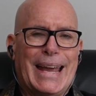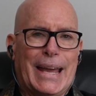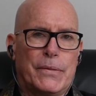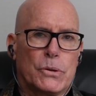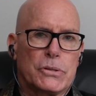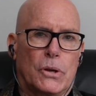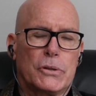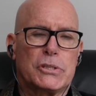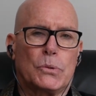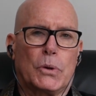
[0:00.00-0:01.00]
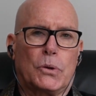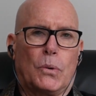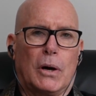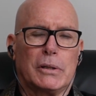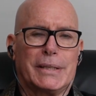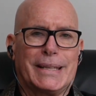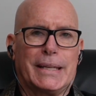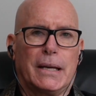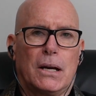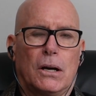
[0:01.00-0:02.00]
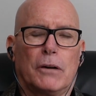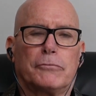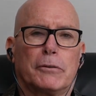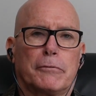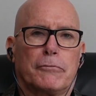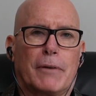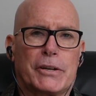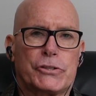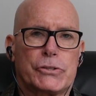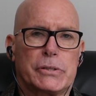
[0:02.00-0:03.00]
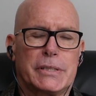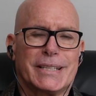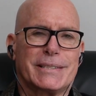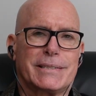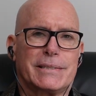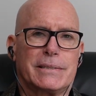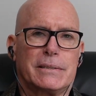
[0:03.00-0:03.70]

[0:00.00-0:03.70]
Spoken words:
And there's also a quality of refreshness.